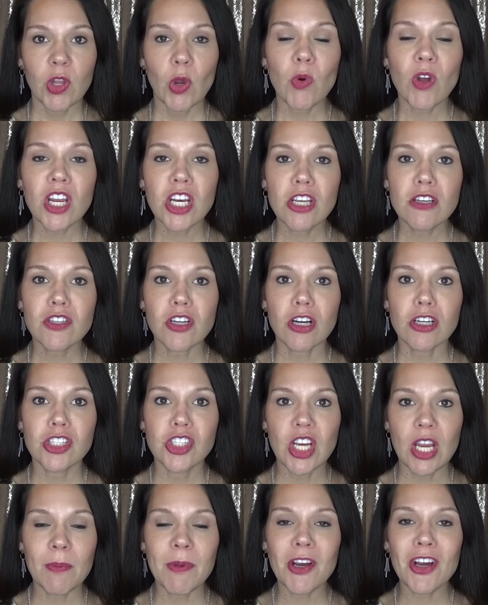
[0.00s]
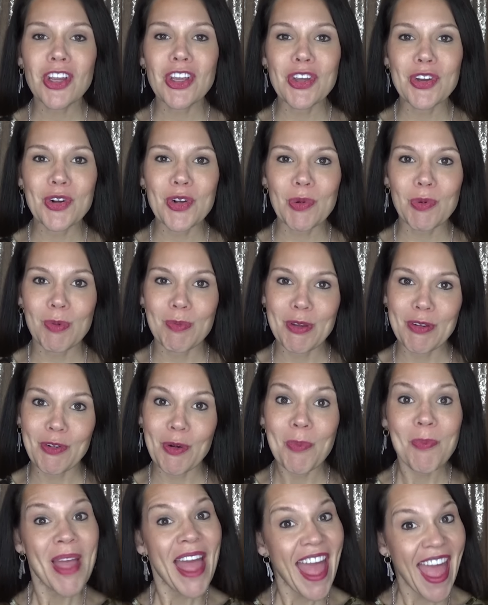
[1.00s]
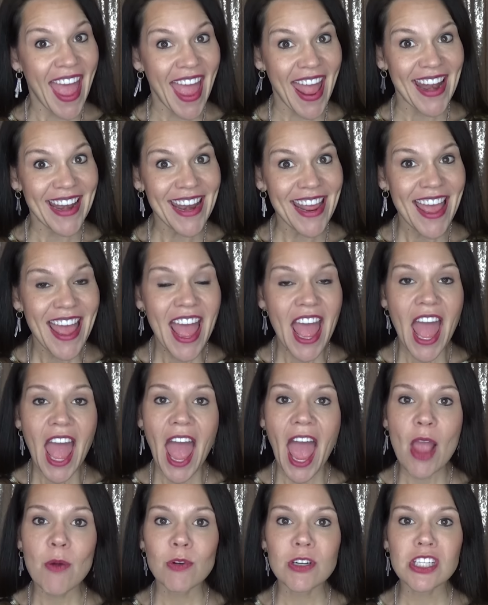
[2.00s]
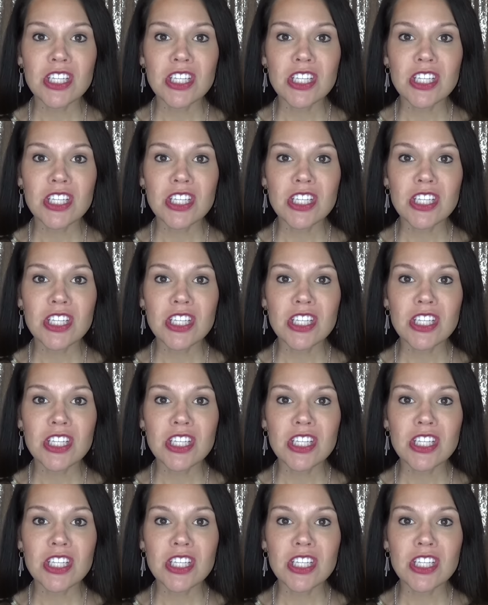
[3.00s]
We're going to use our Jamberry cuticle remover pen, and we're